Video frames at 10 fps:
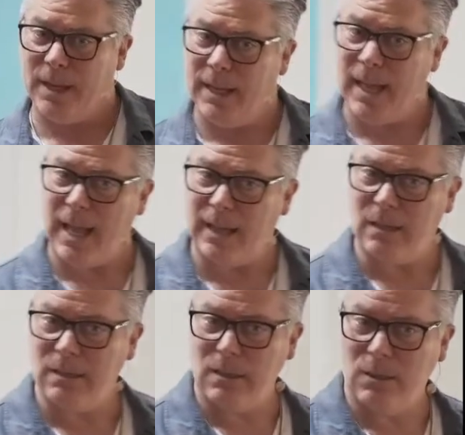And
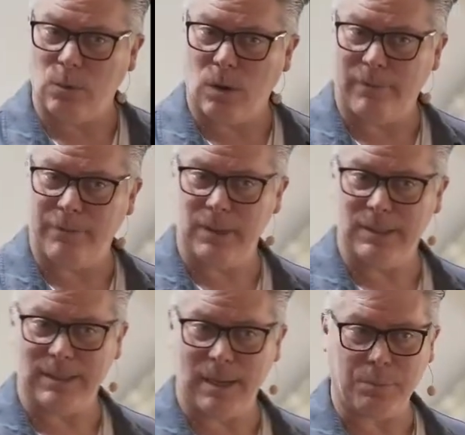again, we're off
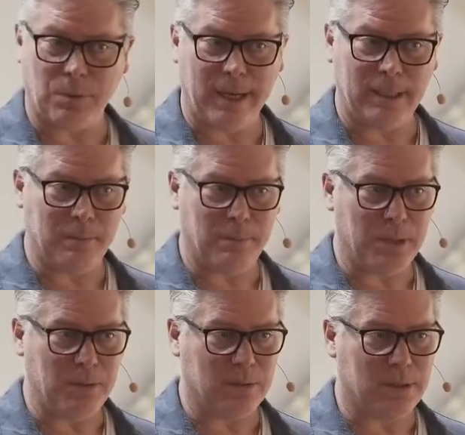in the separated
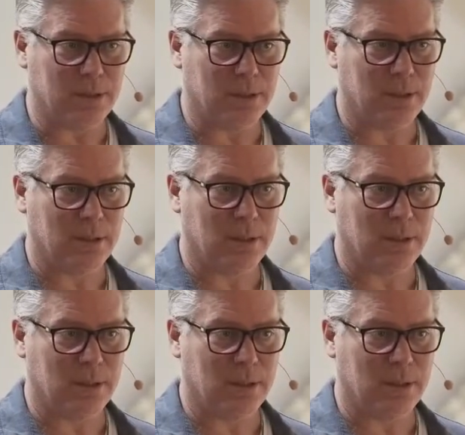boat.